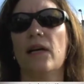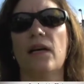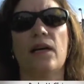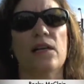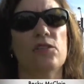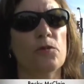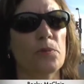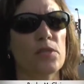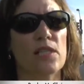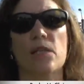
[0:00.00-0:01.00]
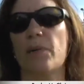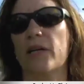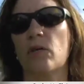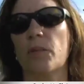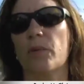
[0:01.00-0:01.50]
uh, superseded
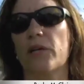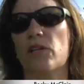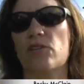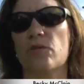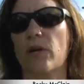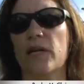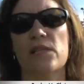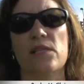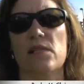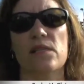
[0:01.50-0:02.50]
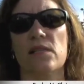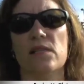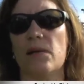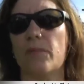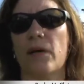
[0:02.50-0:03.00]
by corporation rights is
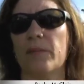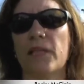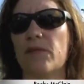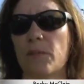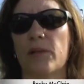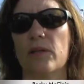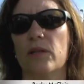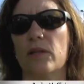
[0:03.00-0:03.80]
it's un um, unbelievable.